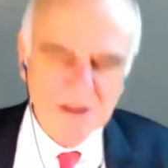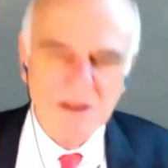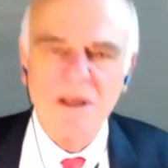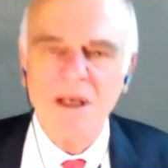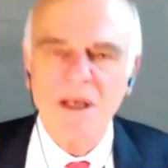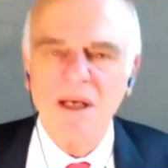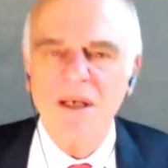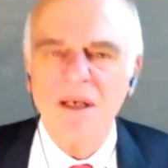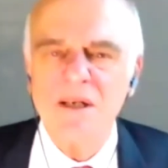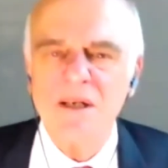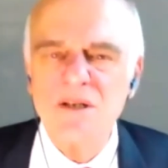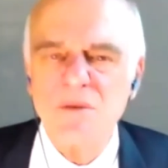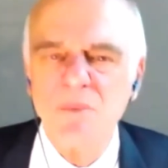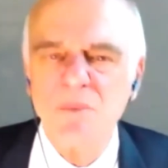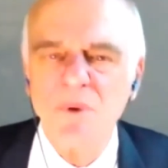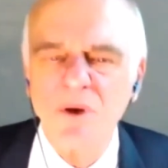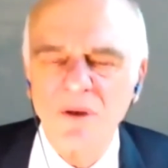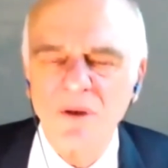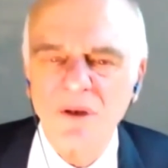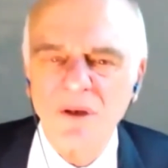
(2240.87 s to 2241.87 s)
that is
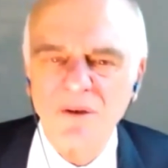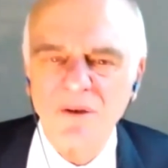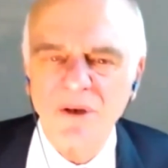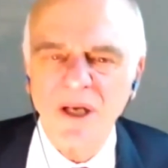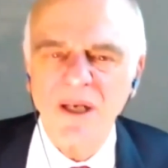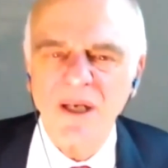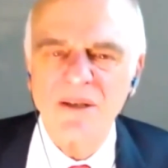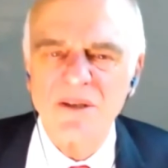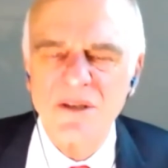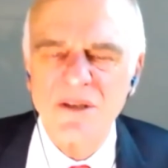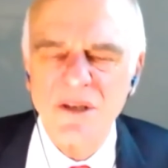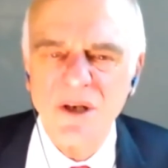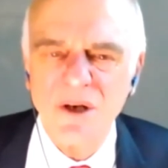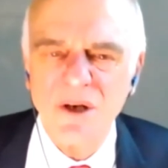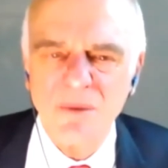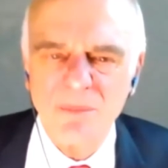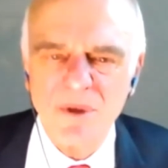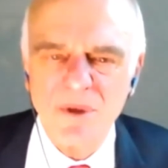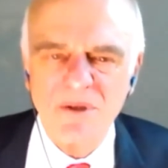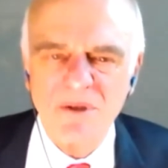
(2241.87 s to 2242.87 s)
what creates the
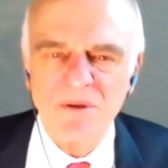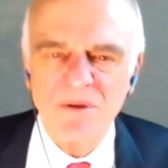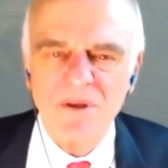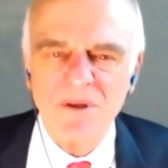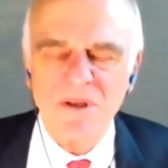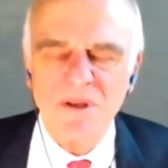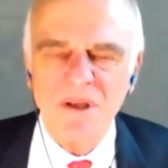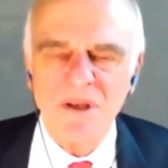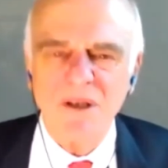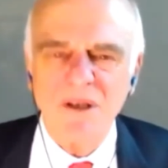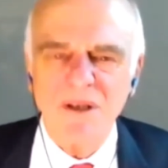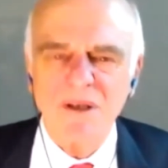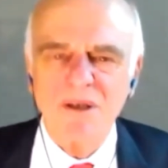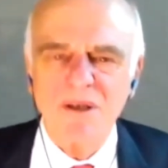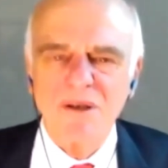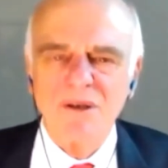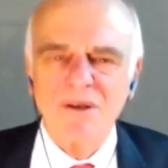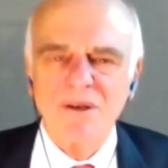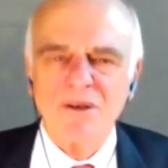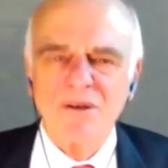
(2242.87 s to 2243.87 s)
opportunity
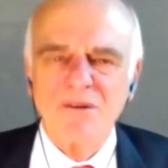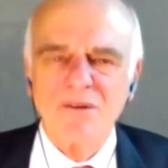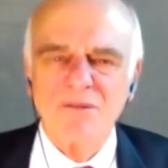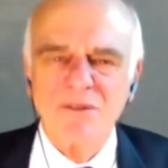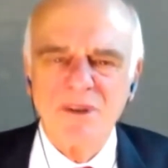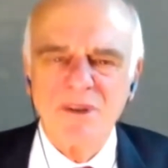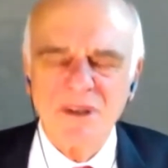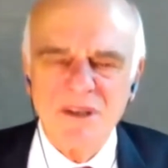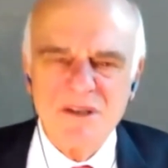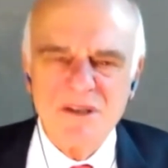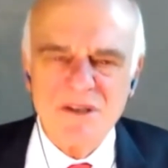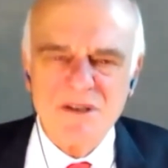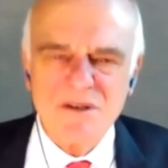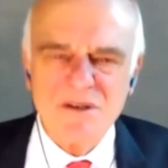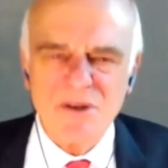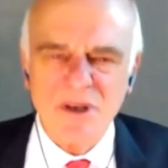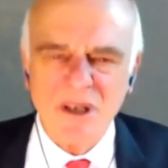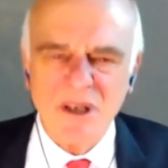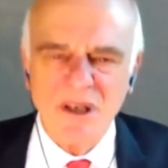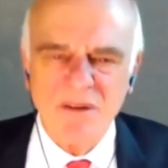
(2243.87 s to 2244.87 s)
for these
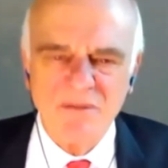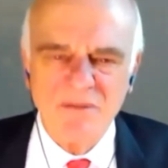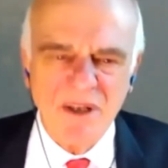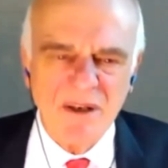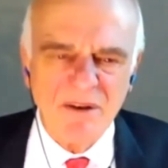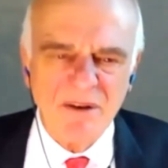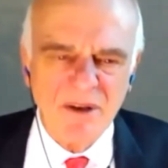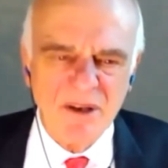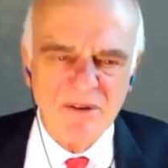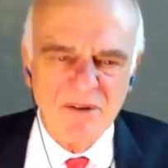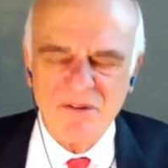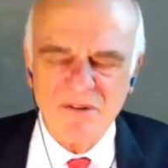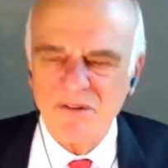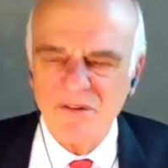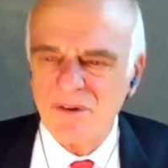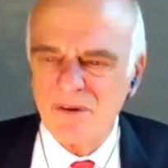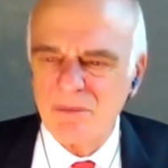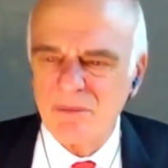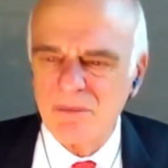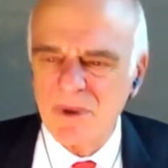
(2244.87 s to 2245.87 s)
tricky variants
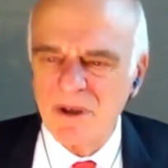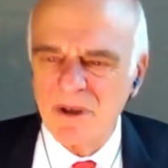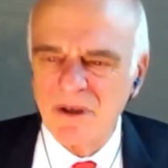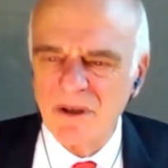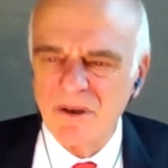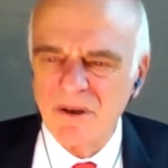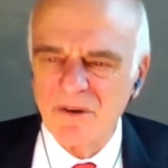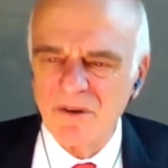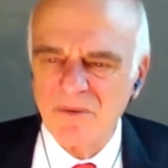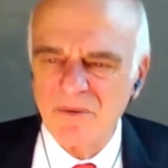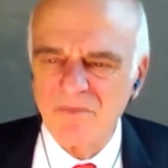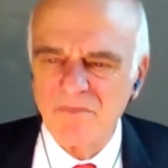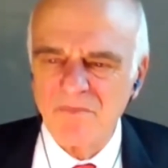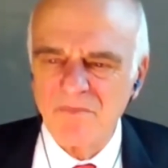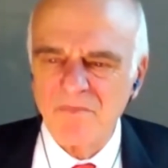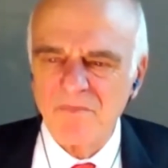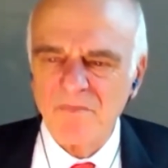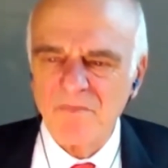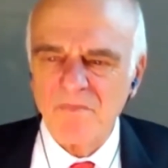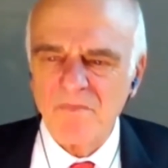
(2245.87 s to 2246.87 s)
to emerge.
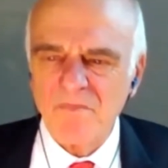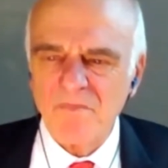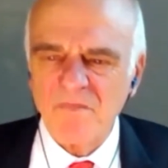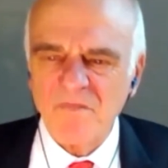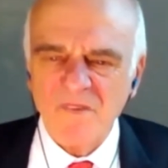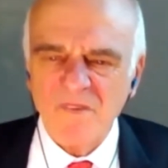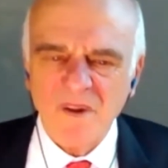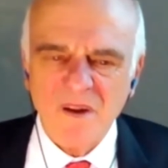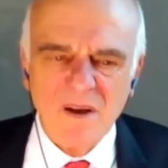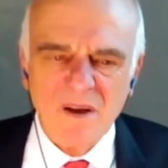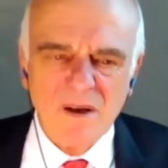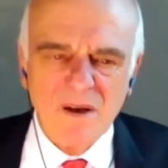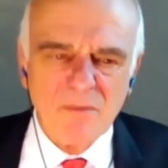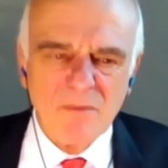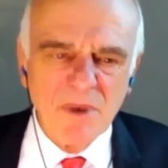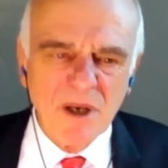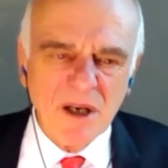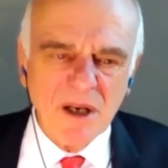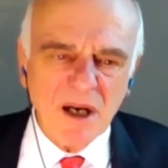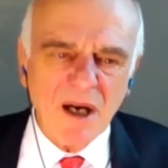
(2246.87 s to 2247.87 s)

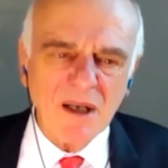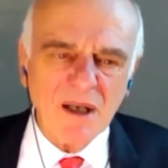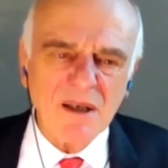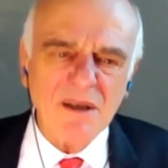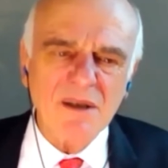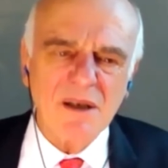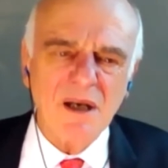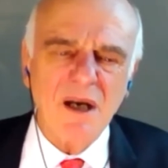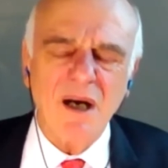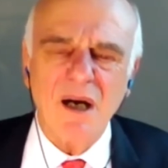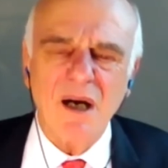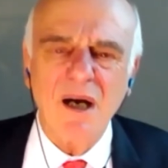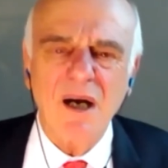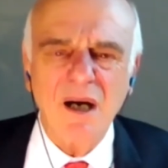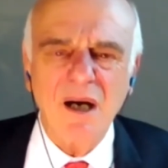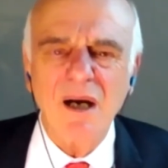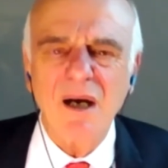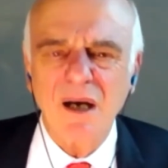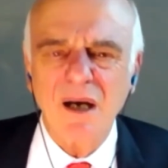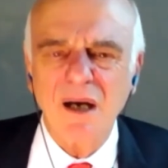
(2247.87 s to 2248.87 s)
But I
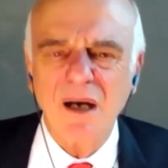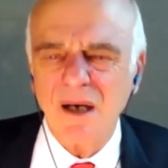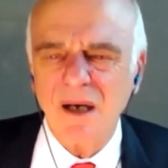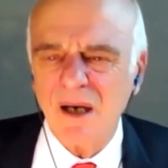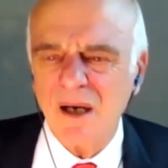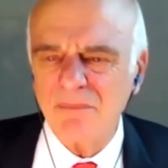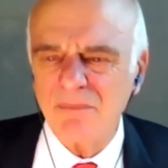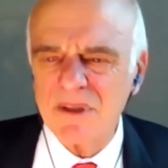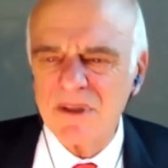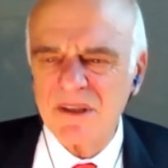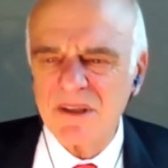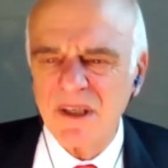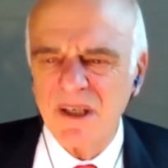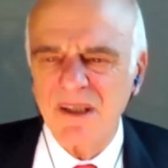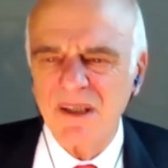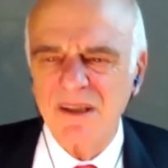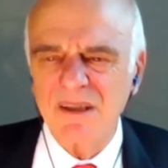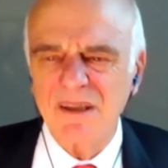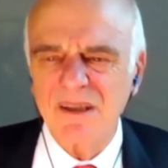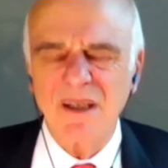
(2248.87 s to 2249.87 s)
must
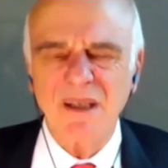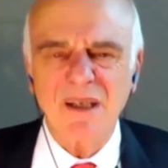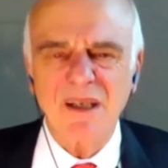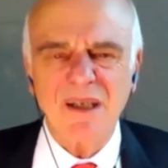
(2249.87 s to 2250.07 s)
say,